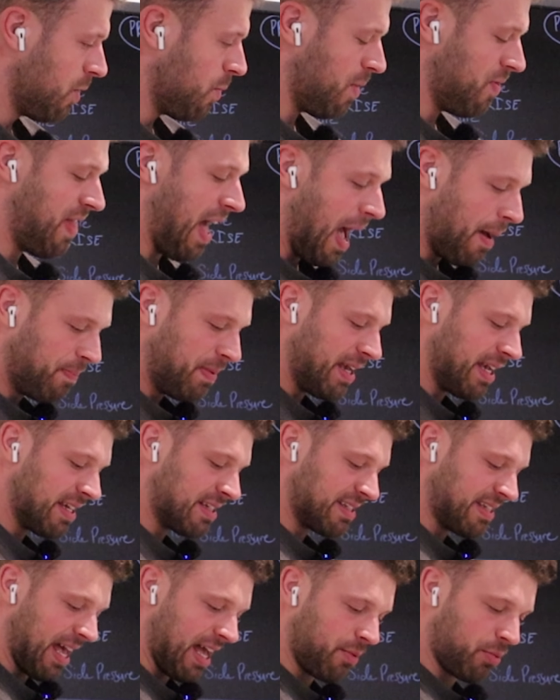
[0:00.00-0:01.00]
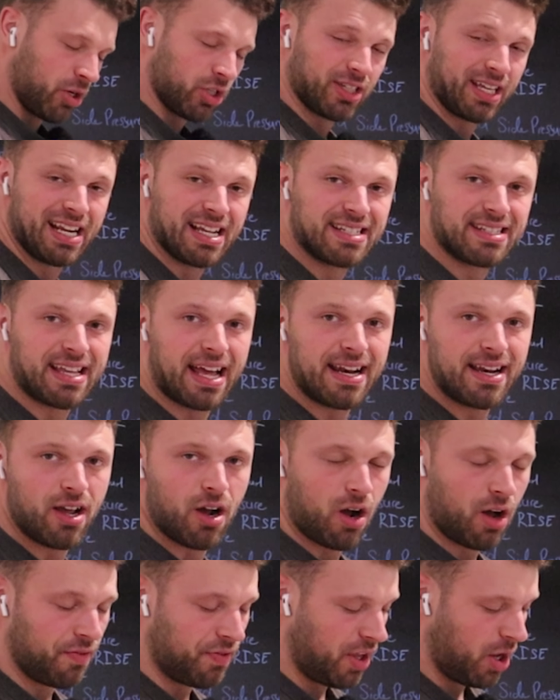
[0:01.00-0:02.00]
with that being said, we're just gonna send it
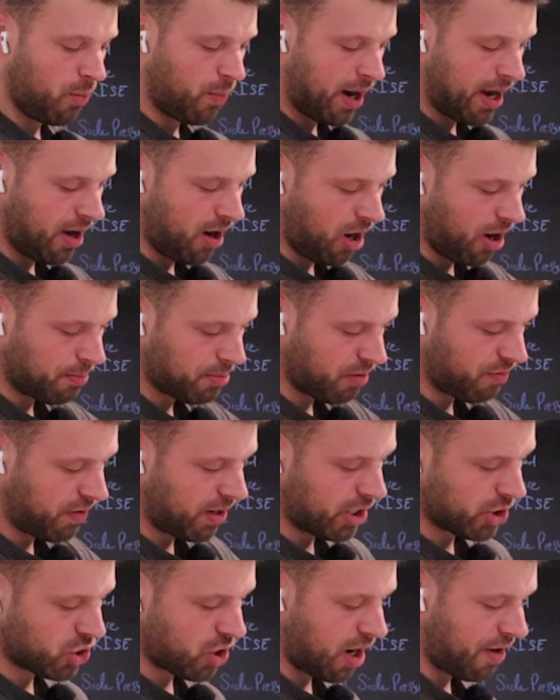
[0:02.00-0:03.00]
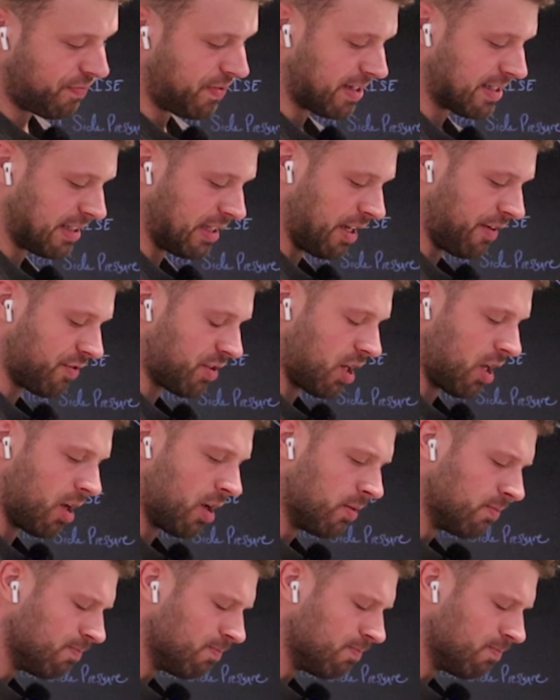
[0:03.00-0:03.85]
on the right arm to finish off this lift.